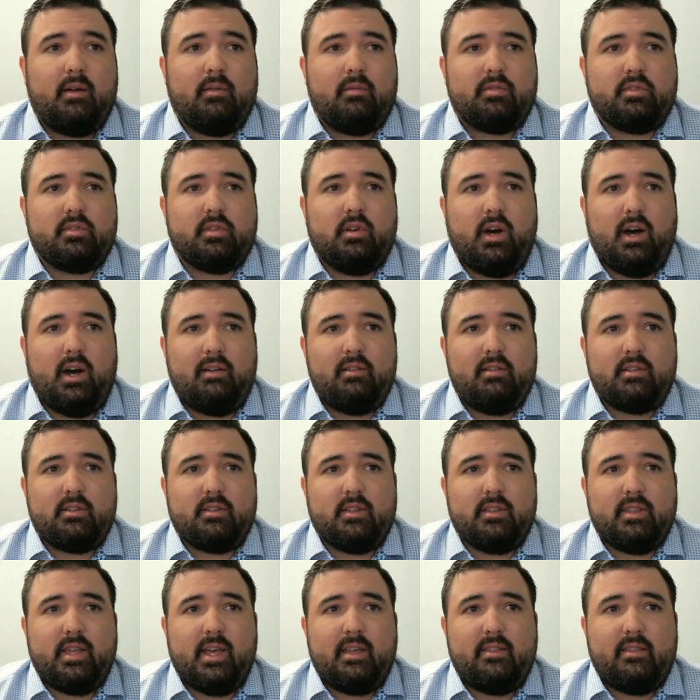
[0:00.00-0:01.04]
So
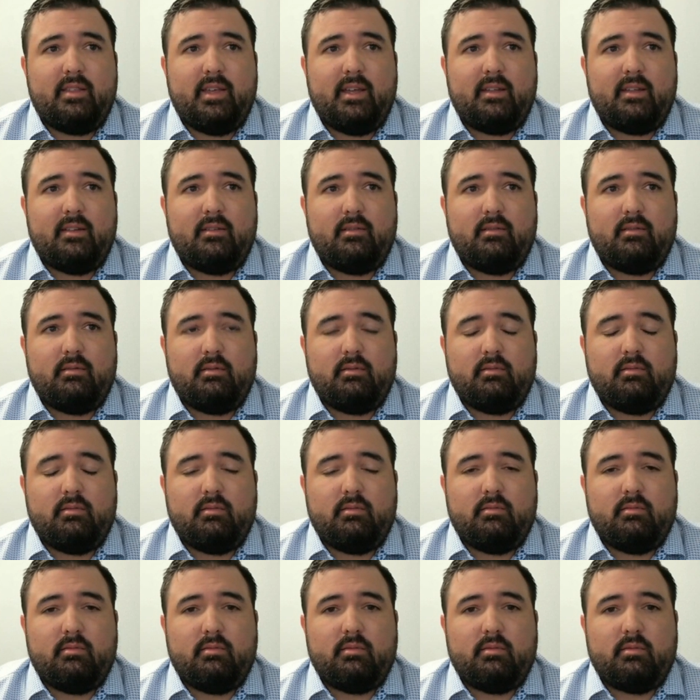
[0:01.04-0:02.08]
obviously that
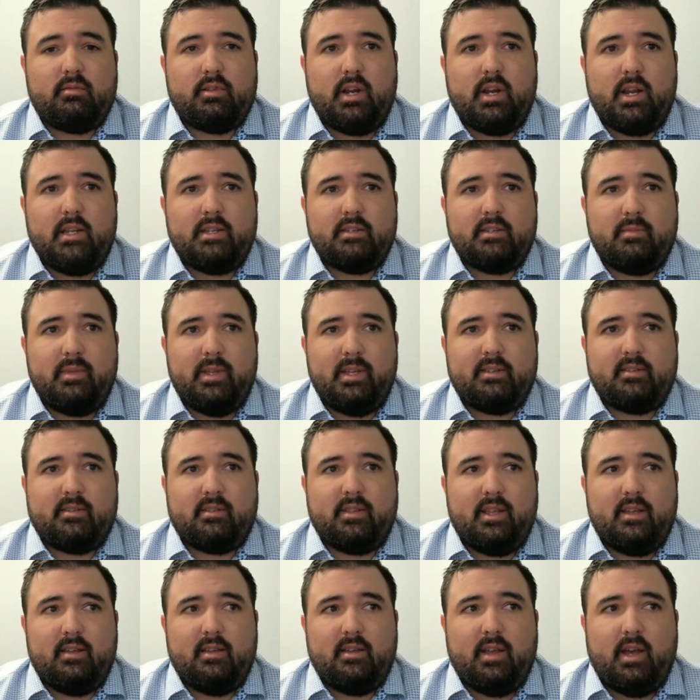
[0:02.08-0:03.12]
transmits
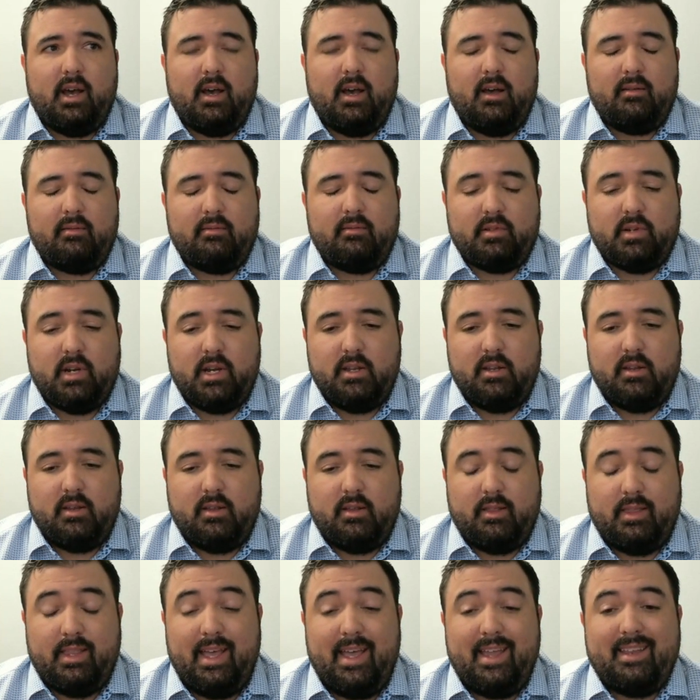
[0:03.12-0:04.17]

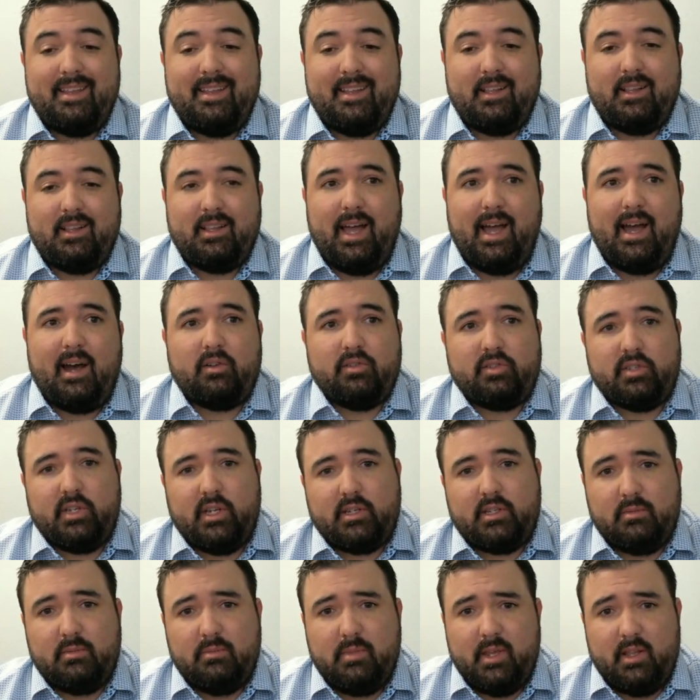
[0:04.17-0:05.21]
that allows
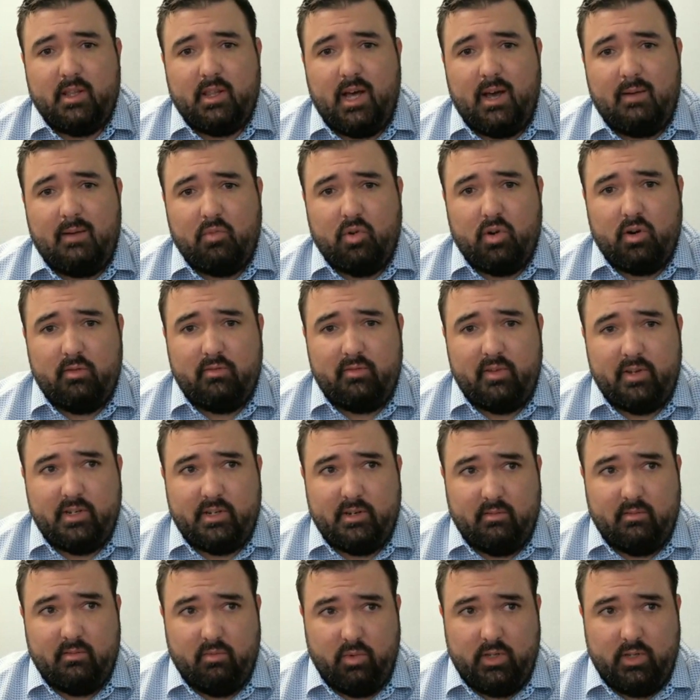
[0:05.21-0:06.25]
us to be a lot more
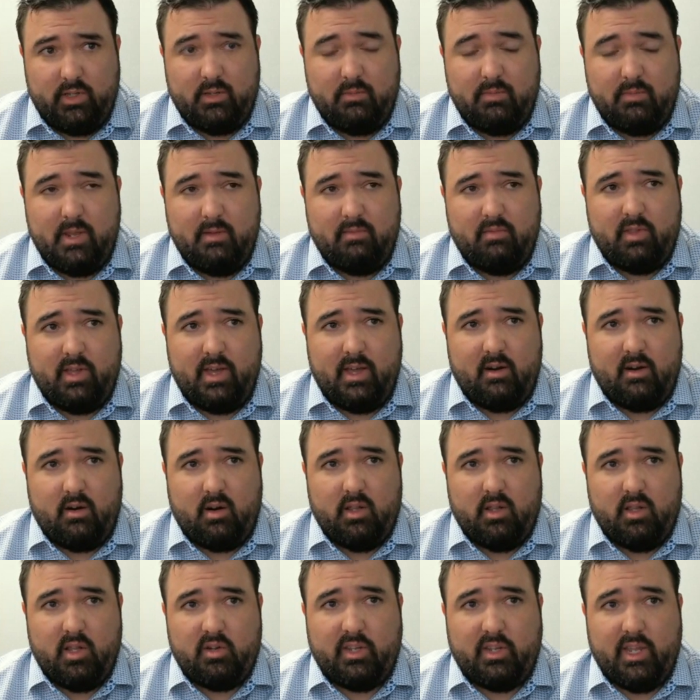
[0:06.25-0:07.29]
efficient with the people that are
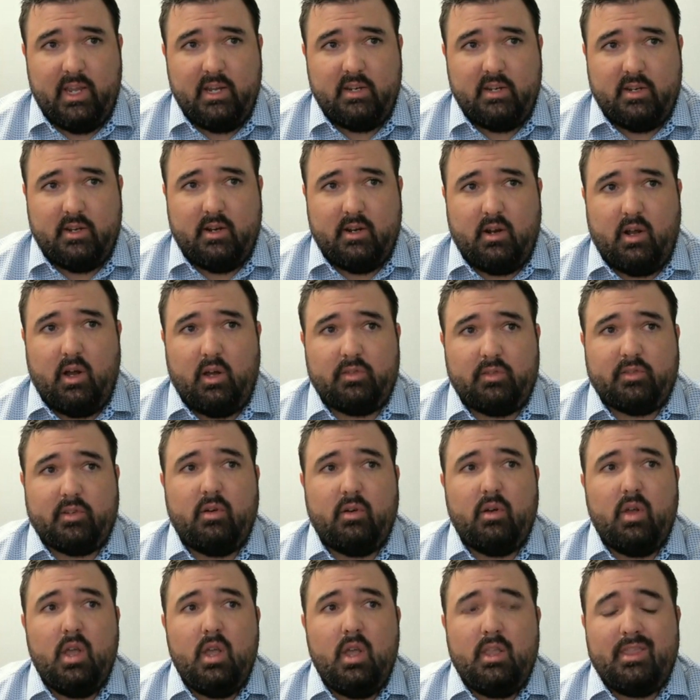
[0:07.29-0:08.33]
on location, and
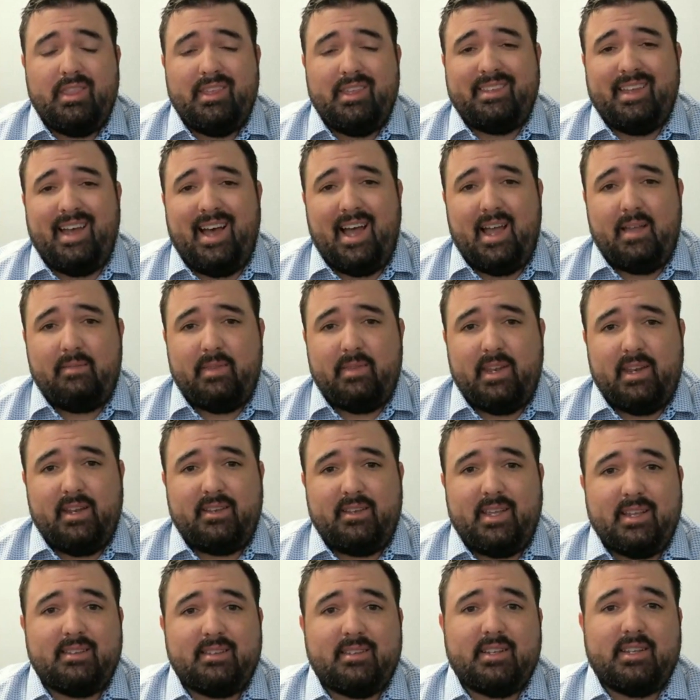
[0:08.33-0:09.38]
also the time that it
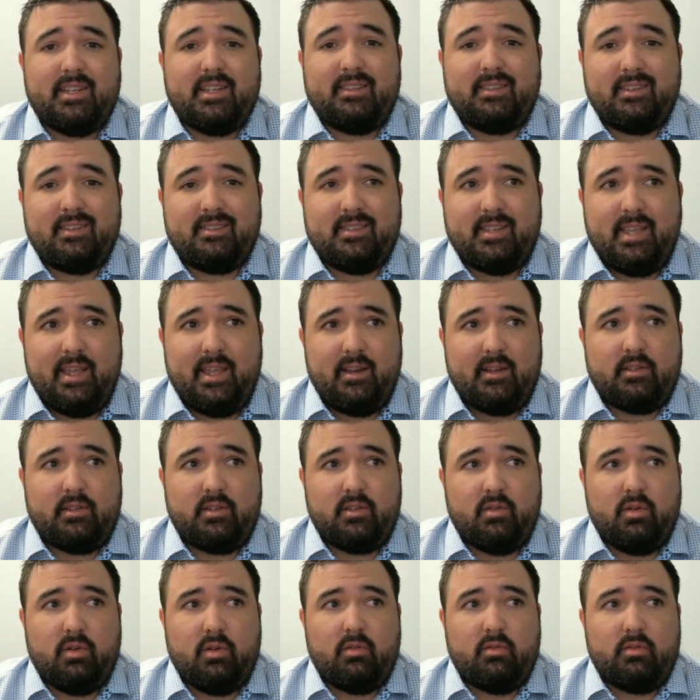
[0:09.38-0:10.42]
takes to get this data
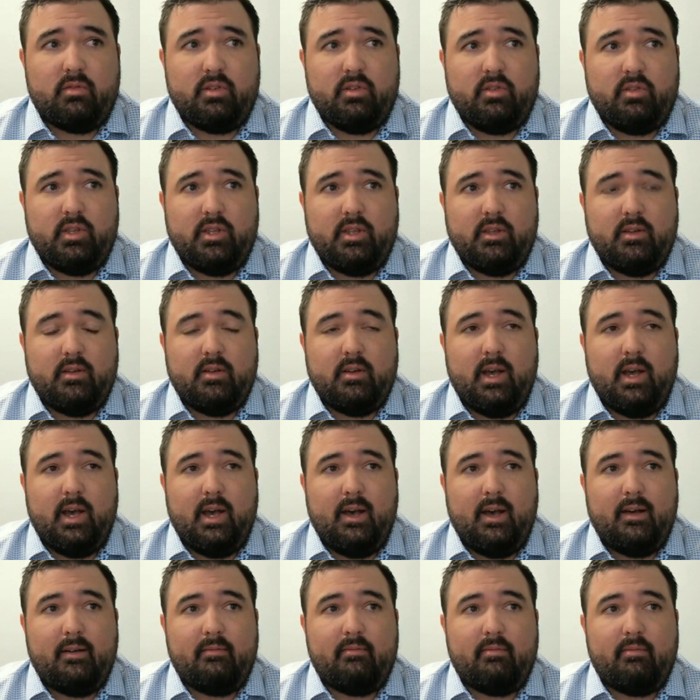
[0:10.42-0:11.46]
to
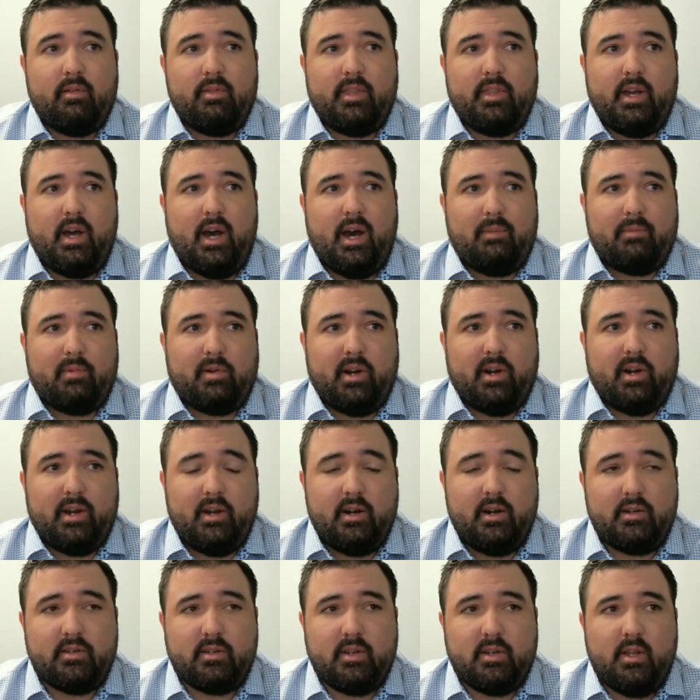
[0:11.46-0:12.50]
the
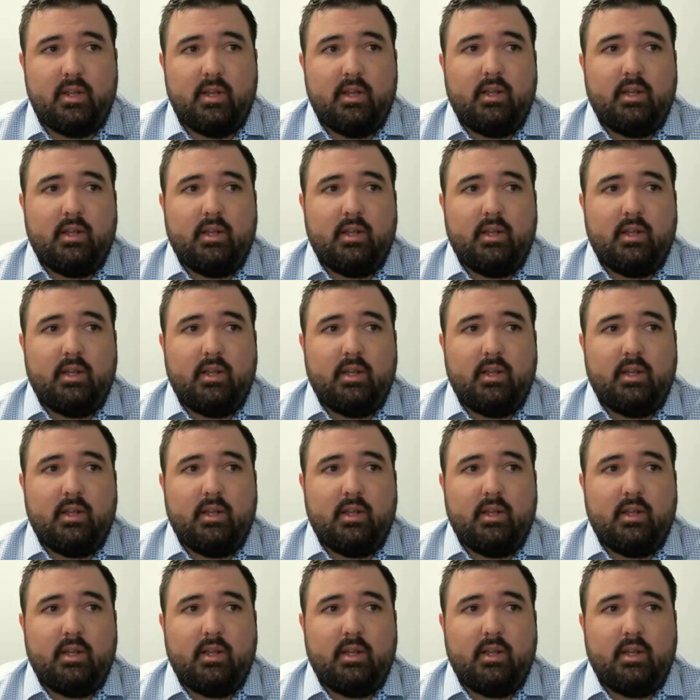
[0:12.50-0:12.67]
operators.